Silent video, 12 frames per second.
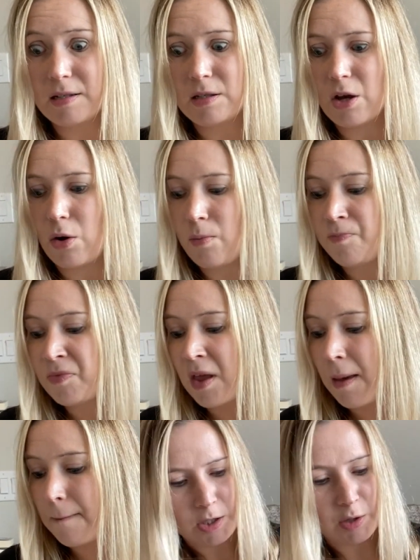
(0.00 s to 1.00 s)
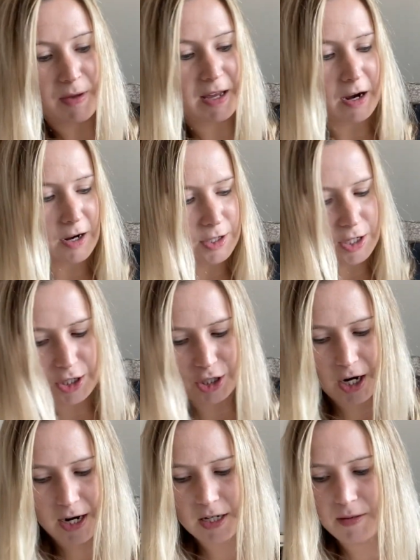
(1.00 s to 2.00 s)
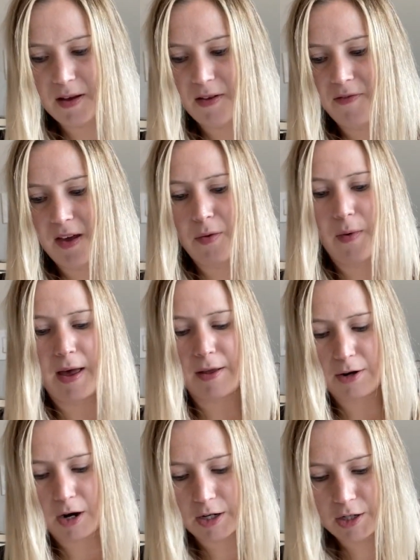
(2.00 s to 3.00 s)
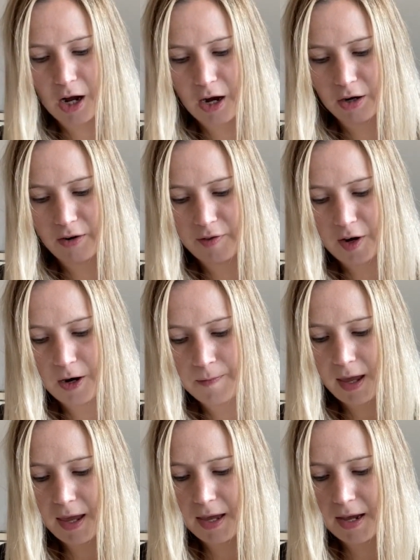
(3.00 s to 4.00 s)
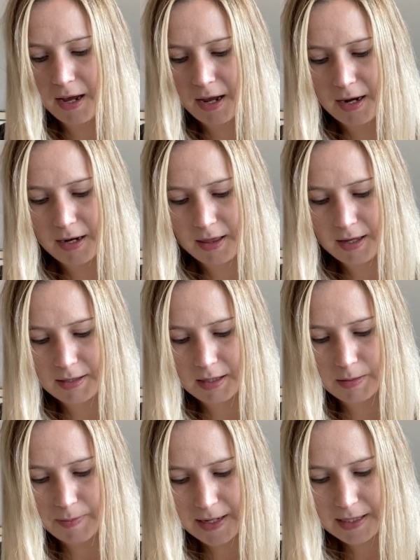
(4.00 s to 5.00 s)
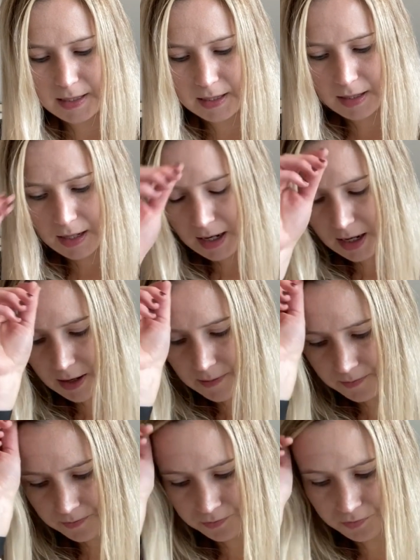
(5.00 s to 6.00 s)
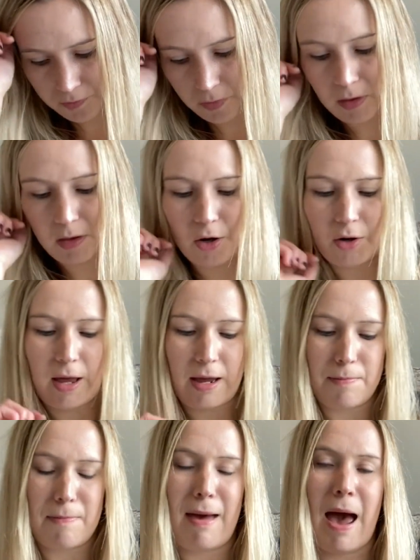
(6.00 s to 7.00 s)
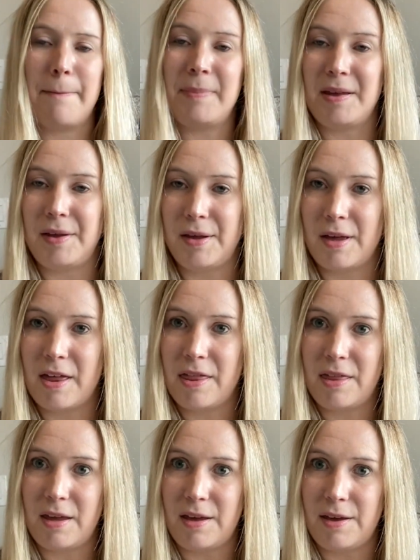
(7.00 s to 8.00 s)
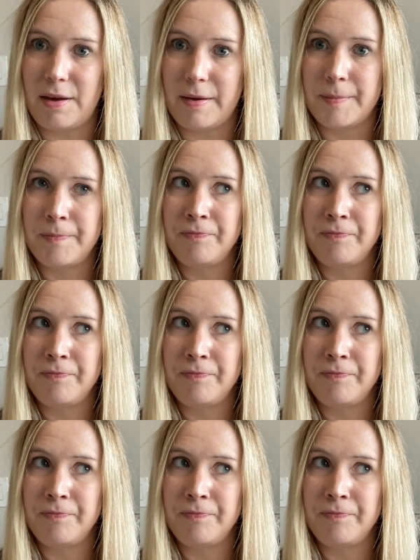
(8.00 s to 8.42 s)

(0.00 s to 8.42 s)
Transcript: So my character is trying to be a Feywild cartographer, and this is basically, you're like mapping the